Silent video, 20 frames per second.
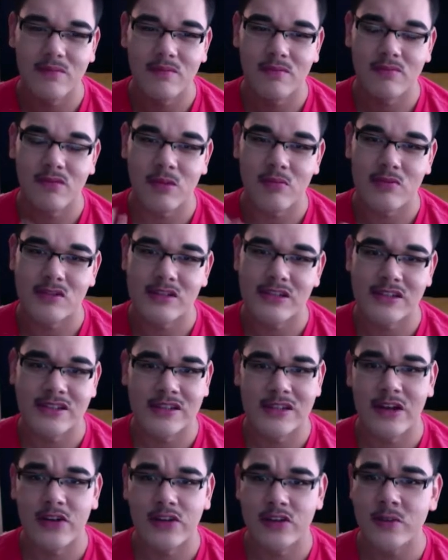
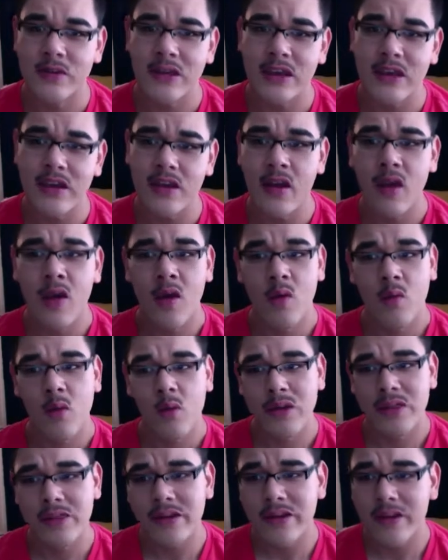represents now. To me, when
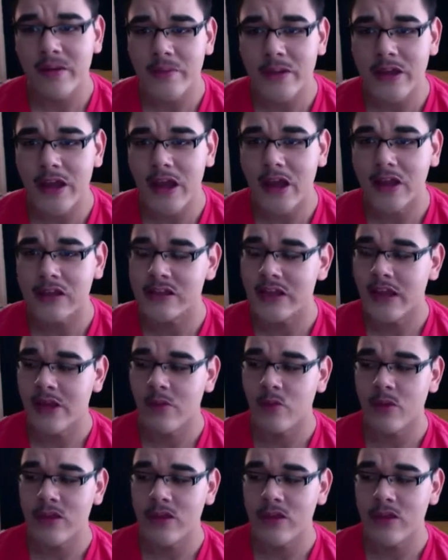we think of Beyonce,